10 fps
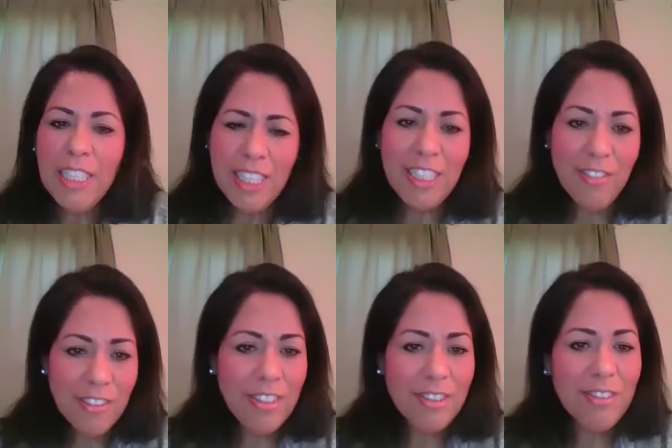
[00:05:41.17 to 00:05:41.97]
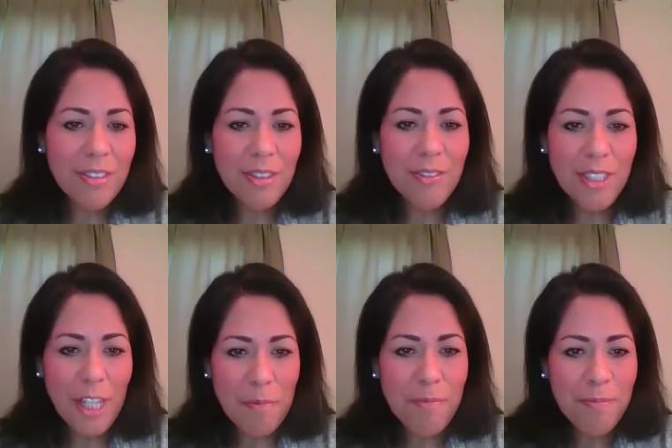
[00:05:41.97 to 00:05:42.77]
change for you over
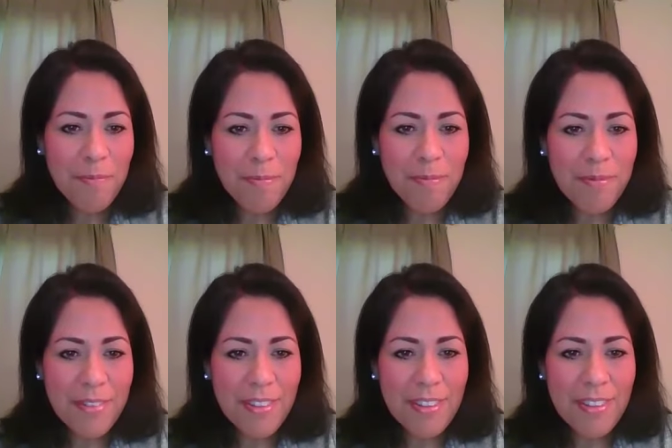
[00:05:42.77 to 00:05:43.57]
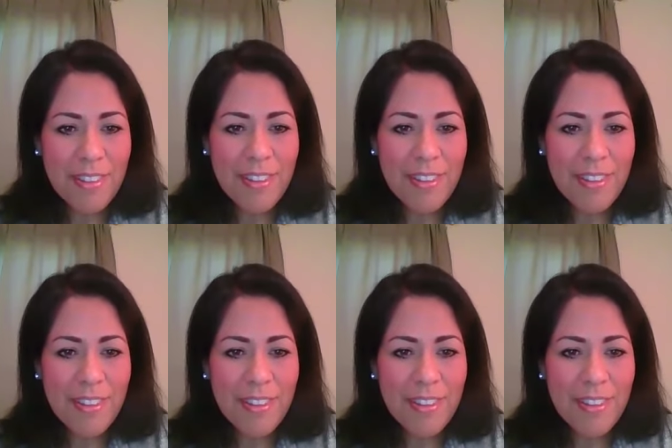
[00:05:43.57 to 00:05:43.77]
time yes